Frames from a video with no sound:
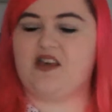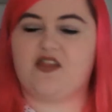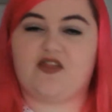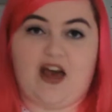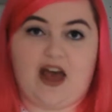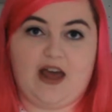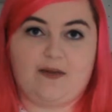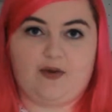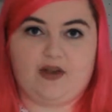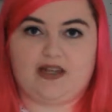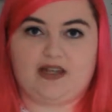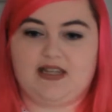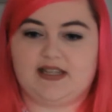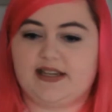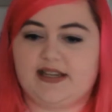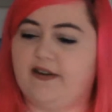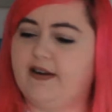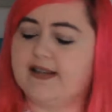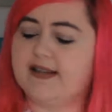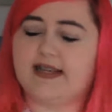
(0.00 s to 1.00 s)
the third book in the
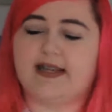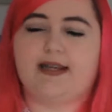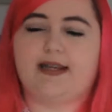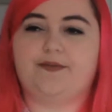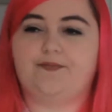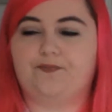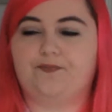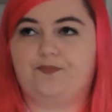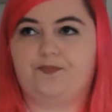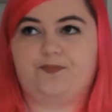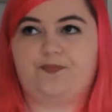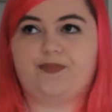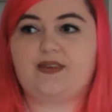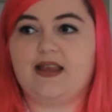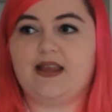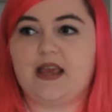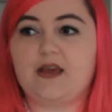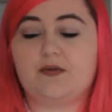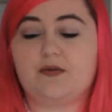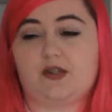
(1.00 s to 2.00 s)
series, and
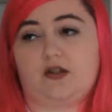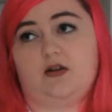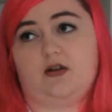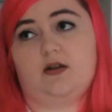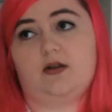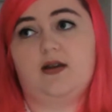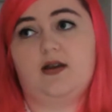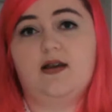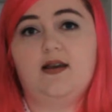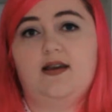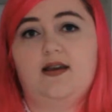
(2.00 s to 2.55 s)
it was good.